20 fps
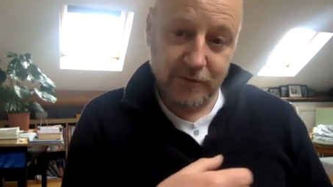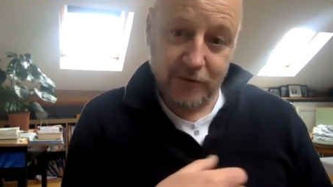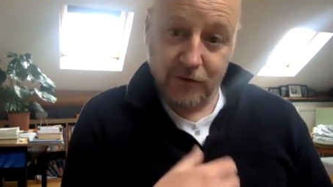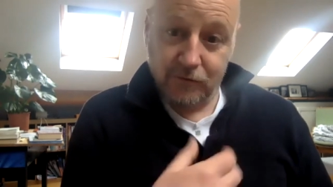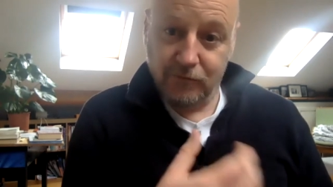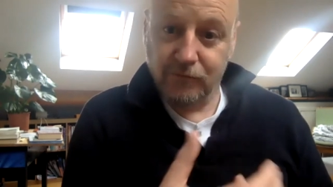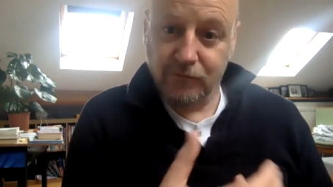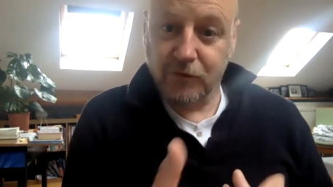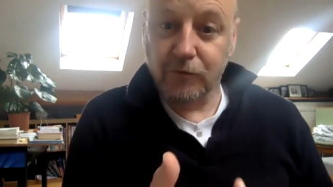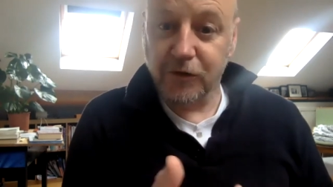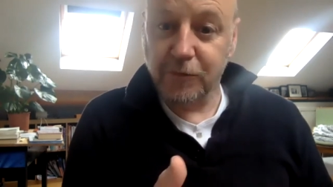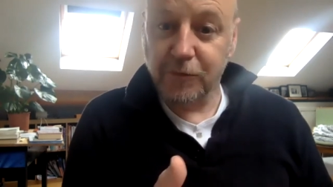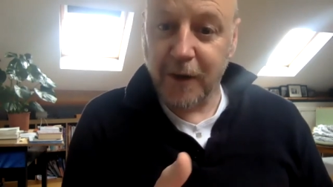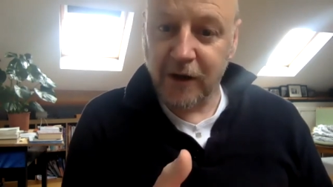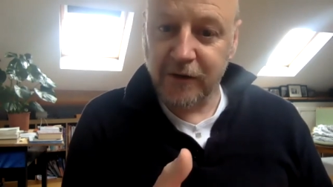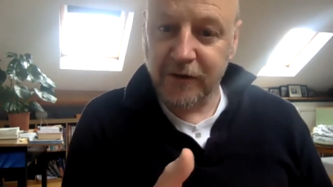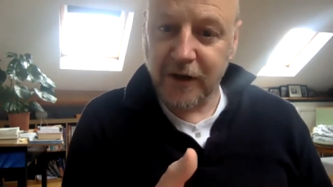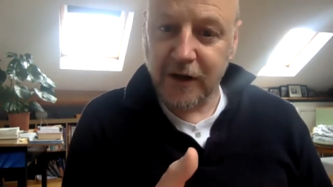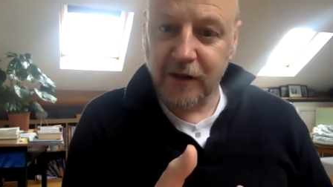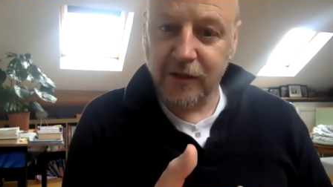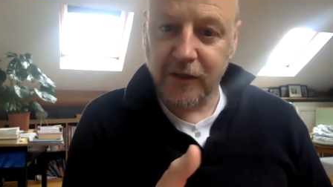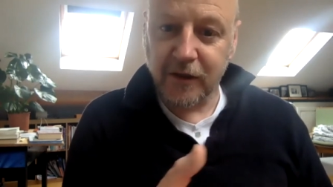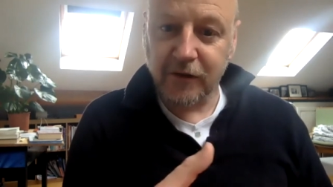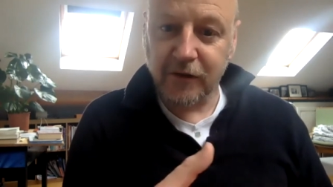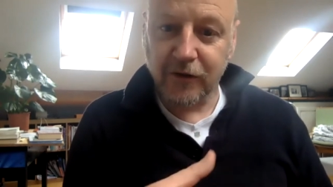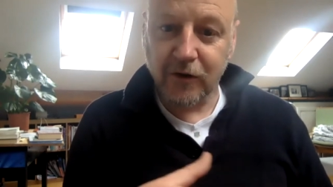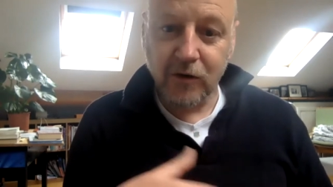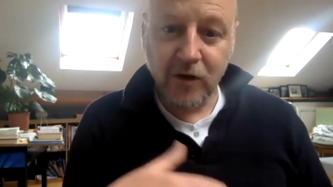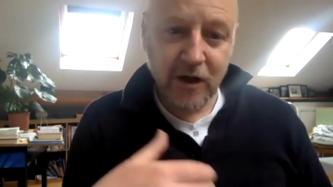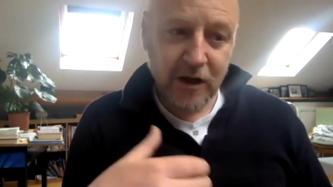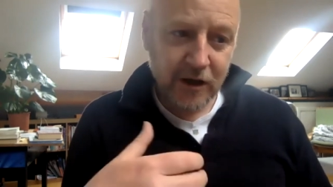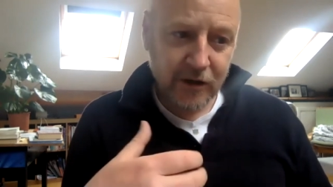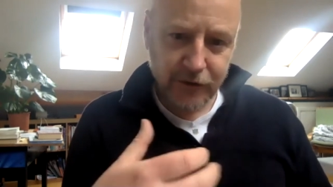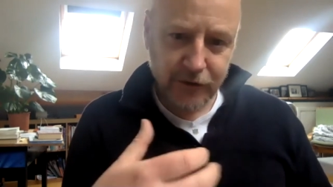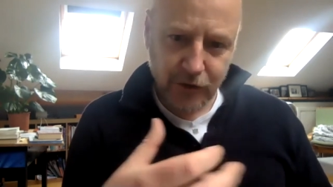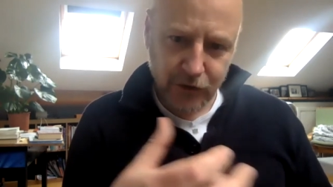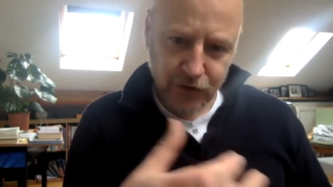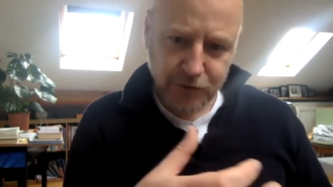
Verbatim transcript: to, to respond to anything. So those